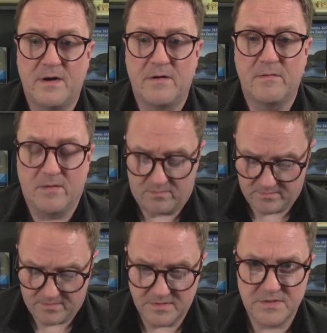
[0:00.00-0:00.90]
oh,
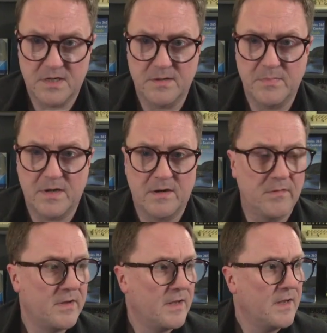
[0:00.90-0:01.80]
it's getting big now.
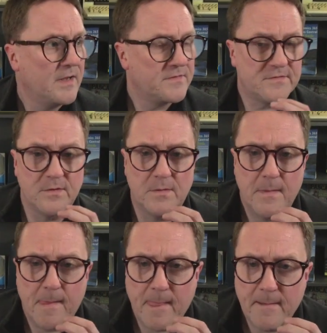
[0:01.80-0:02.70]
So
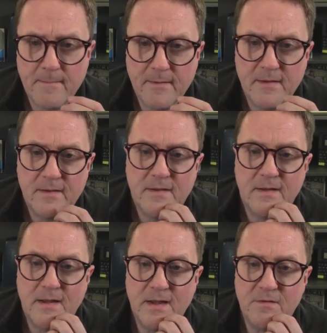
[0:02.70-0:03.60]

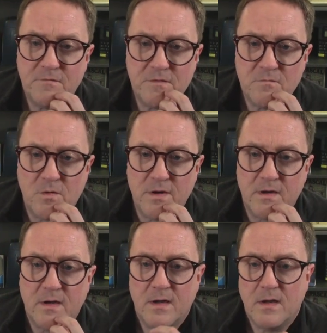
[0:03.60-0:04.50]
if F1
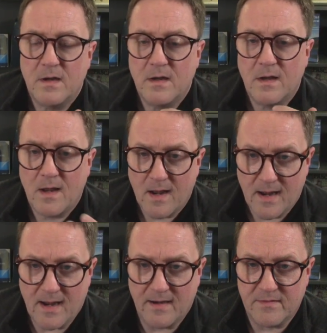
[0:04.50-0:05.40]

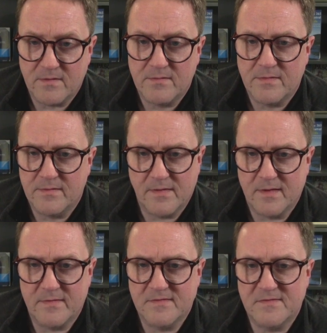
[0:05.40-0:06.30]
and
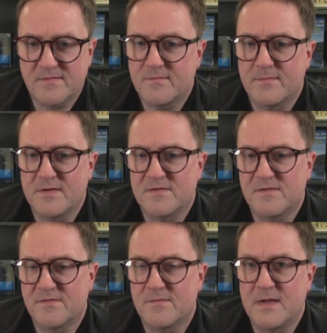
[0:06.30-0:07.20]
this
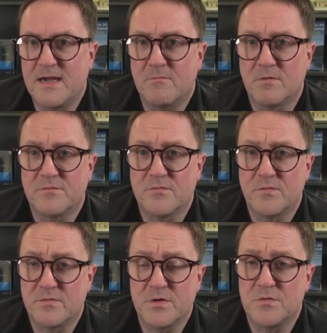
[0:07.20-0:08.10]
is equal to,
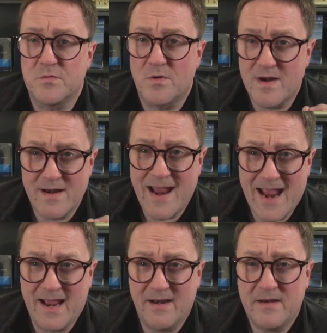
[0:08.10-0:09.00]
you do an
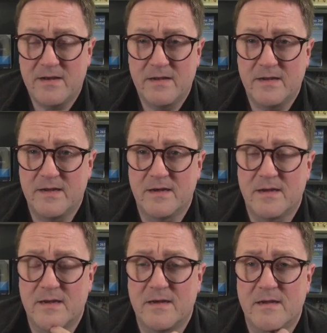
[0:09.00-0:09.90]
and
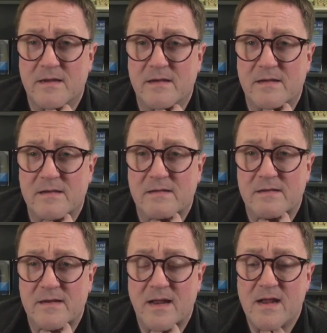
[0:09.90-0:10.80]
in
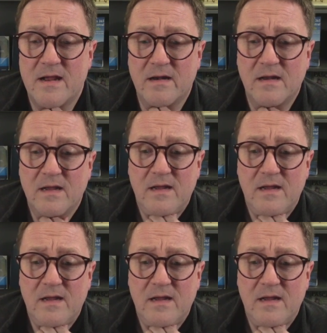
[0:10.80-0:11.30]
AL.